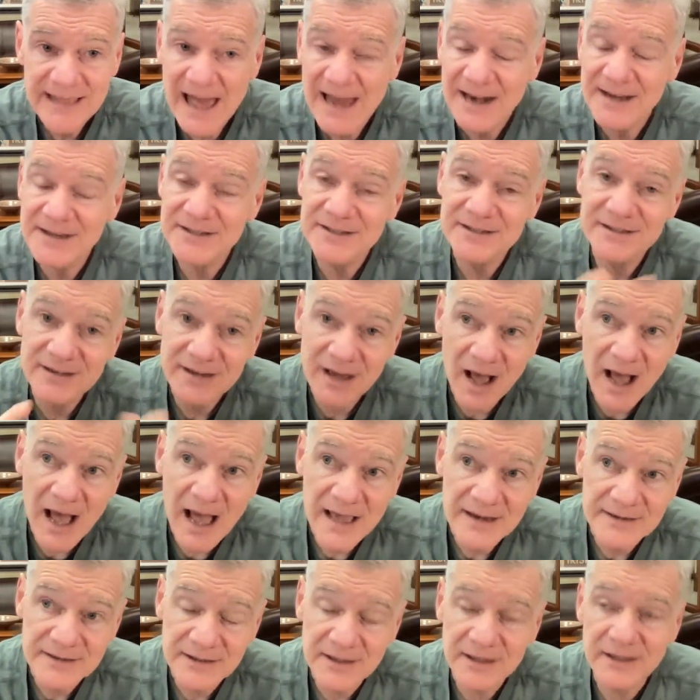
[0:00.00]
That is
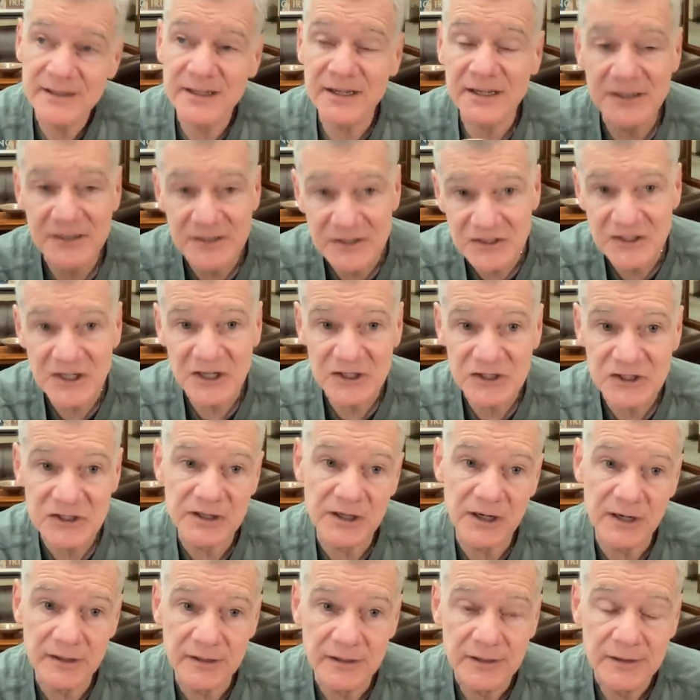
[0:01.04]
not a
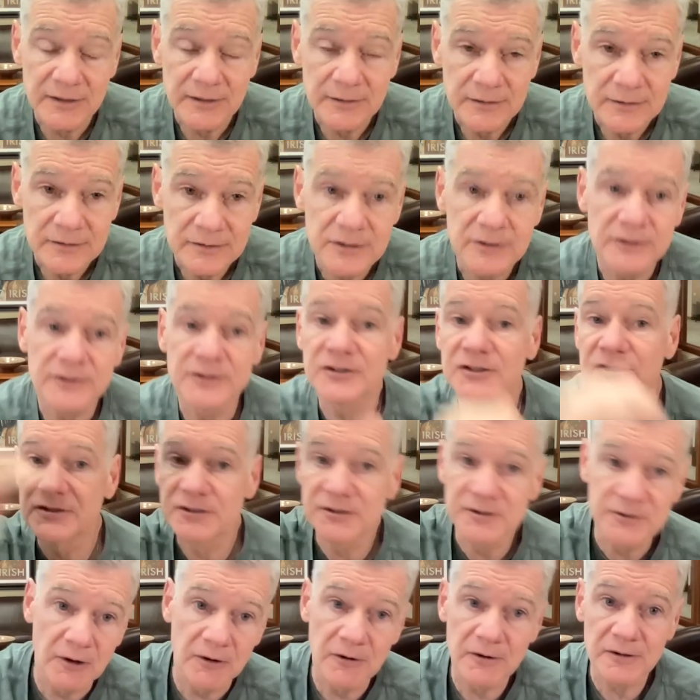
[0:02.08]
condition to
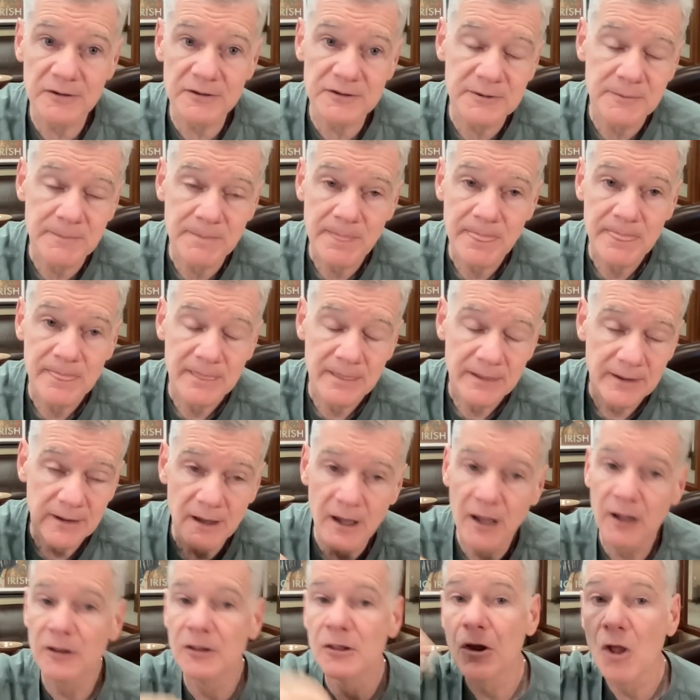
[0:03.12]
start
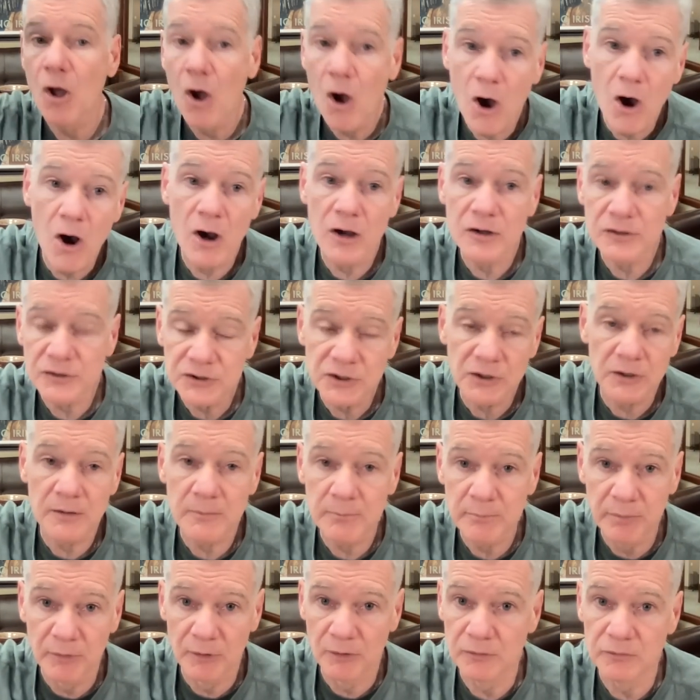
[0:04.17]
a
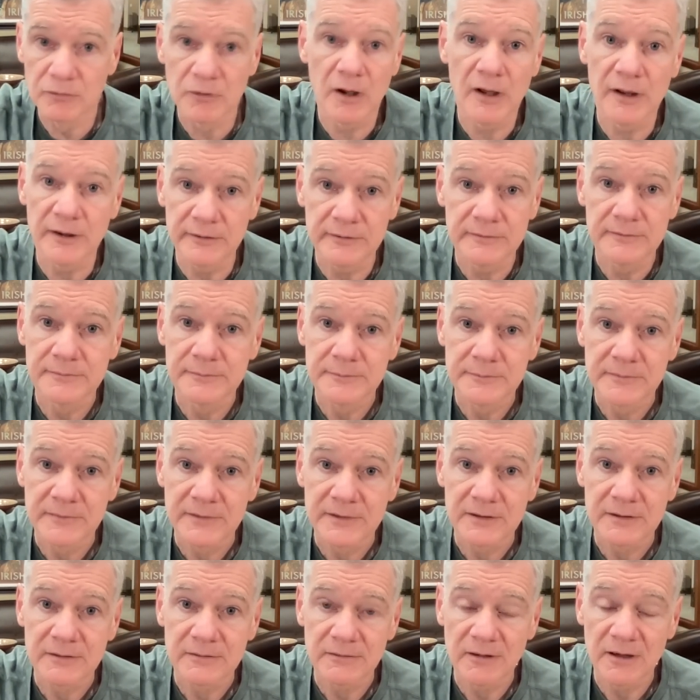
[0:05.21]
long-term bull run,
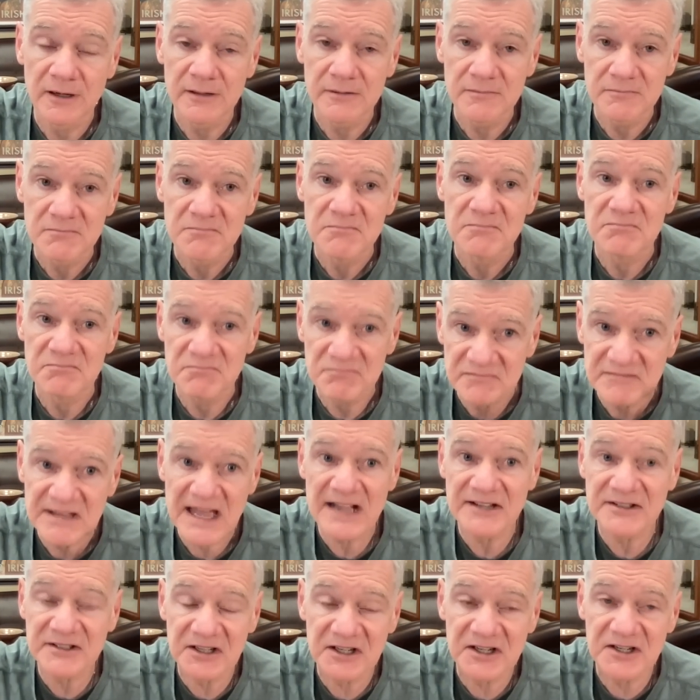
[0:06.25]
right?
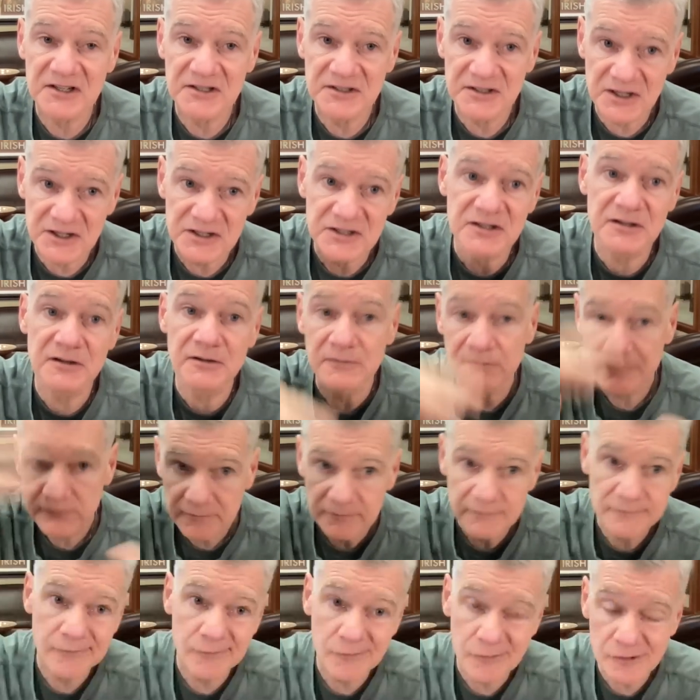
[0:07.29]
That's a condition
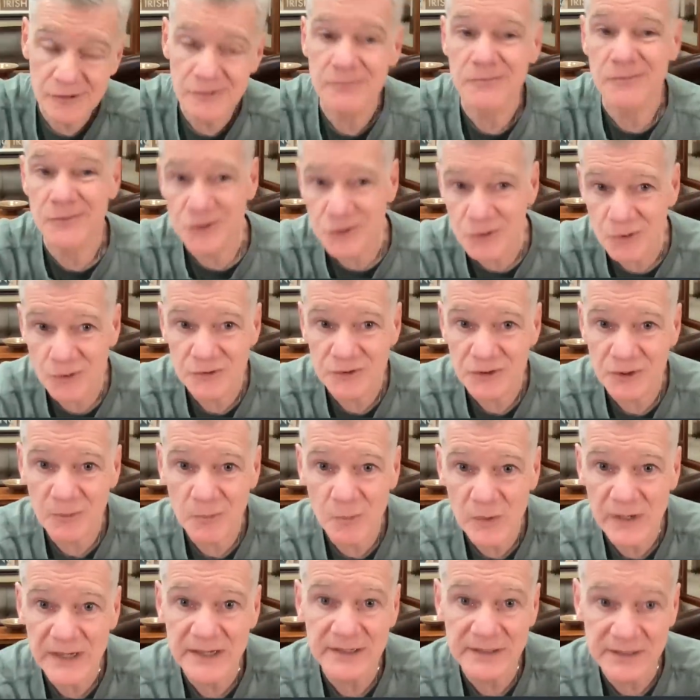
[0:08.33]
for
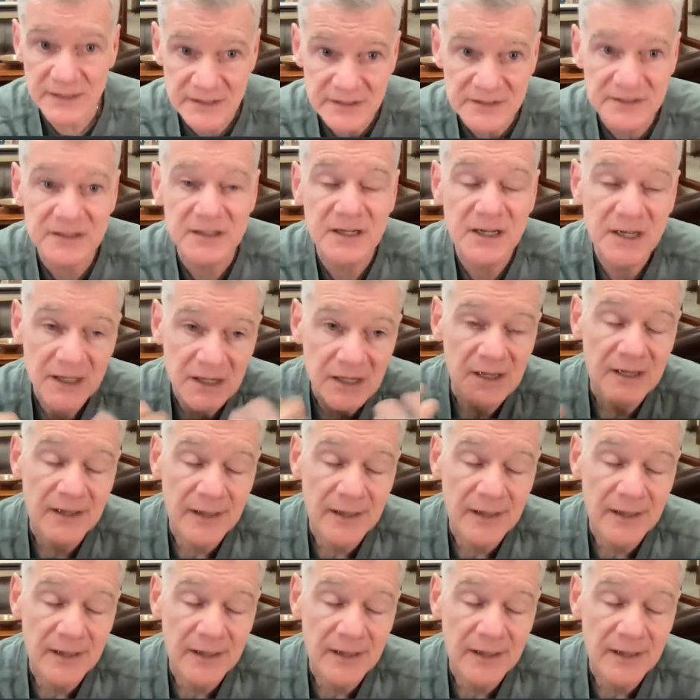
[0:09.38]
short-term weakness